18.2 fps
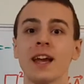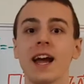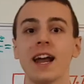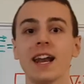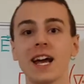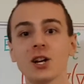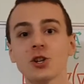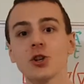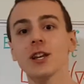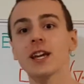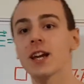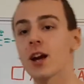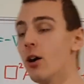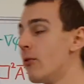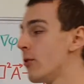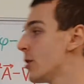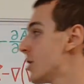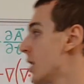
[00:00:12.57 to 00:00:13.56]
And I actually
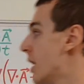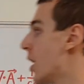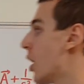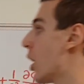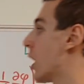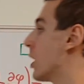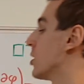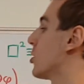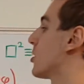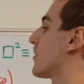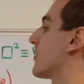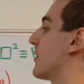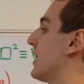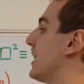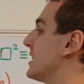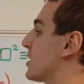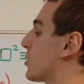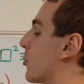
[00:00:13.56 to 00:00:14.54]
covered a lot of
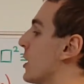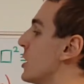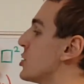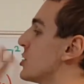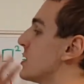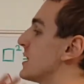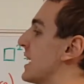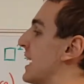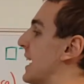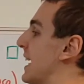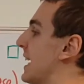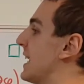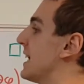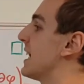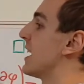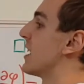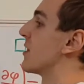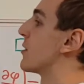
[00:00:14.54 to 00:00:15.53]
these equations
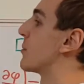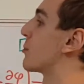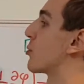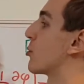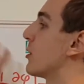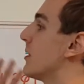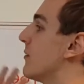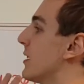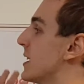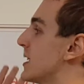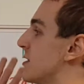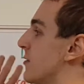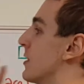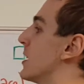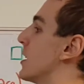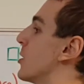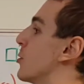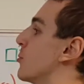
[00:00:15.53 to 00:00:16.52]
in the previous
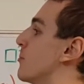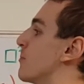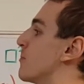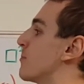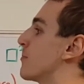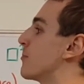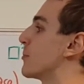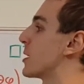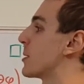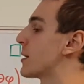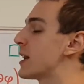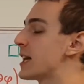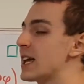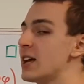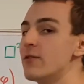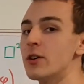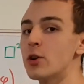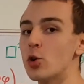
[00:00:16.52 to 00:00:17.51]
video. But I'm going to
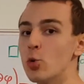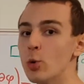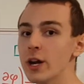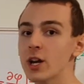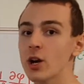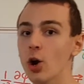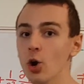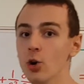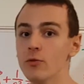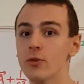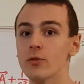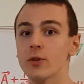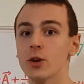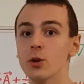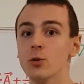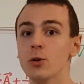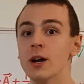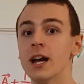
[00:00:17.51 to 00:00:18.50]
give a quick
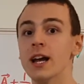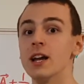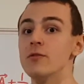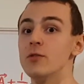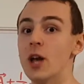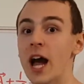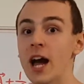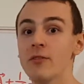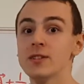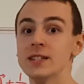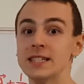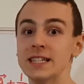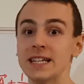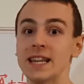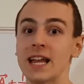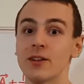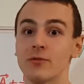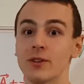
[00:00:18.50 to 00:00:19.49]
overview if you haven't
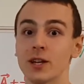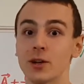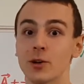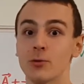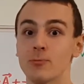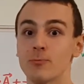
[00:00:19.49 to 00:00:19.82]
seen that video.